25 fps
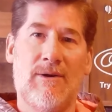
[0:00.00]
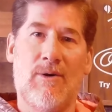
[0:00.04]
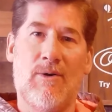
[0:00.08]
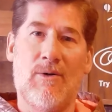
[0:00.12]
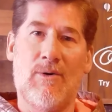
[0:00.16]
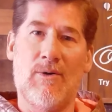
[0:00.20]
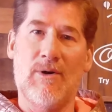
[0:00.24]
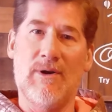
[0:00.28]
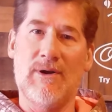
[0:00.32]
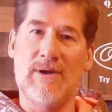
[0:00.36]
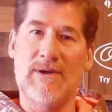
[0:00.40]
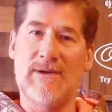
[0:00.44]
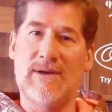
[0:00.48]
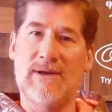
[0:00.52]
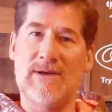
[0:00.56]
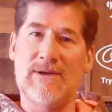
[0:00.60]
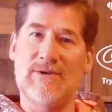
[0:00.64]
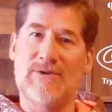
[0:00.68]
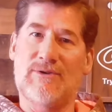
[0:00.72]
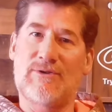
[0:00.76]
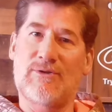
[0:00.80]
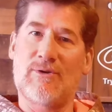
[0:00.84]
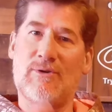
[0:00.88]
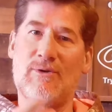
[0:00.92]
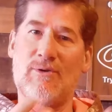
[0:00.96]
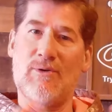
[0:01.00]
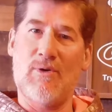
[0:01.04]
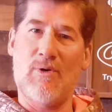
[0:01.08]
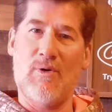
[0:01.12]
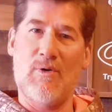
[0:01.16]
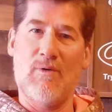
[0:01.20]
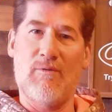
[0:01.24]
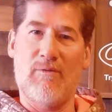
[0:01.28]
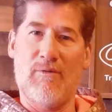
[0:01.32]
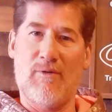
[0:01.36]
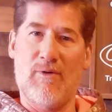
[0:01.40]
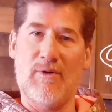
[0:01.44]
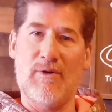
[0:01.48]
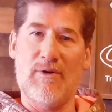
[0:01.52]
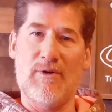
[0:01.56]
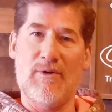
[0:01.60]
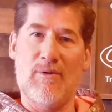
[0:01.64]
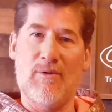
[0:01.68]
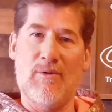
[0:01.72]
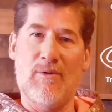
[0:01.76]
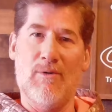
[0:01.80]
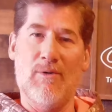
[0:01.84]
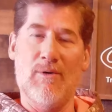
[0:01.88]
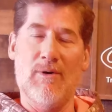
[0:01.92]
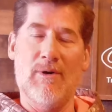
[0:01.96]
or you didn't turn over
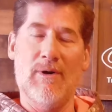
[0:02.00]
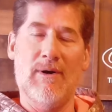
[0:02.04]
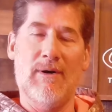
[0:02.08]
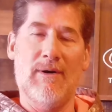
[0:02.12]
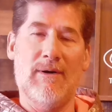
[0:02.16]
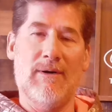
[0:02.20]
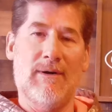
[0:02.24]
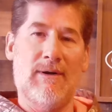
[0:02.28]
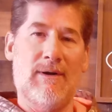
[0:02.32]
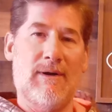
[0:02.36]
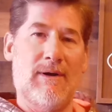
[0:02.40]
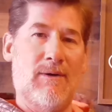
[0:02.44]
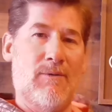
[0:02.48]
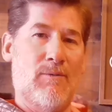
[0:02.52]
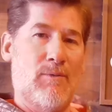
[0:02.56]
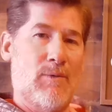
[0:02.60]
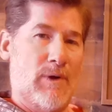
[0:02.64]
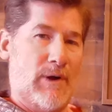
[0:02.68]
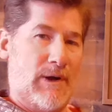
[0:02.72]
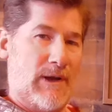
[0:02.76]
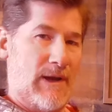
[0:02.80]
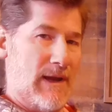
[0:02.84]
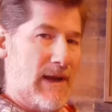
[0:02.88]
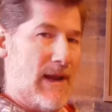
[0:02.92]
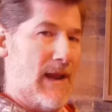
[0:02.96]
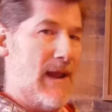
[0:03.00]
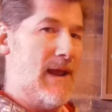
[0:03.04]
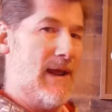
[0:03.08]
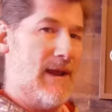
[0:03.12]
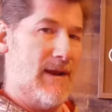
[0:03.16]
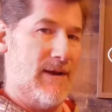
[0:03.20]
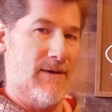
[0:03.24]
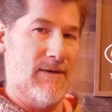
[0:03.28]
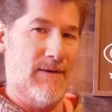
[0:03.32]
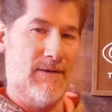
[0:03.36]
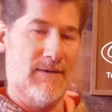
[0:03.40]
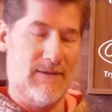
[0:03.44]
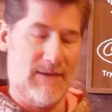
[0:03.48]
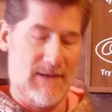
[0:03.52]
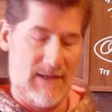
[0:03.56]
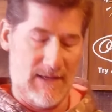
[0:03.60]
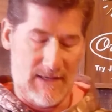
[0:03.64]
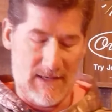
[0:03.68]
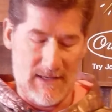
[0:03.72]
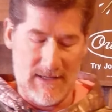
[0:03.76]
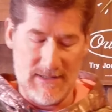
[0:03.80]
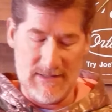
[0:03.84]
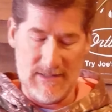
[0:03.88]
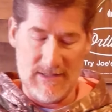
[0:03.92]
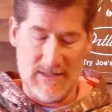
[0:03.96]
your uh, working end
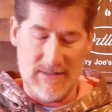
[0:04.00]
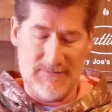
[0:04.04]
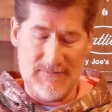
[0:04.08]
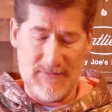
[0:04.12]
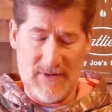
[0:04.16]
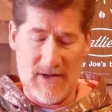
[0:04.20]
like I did.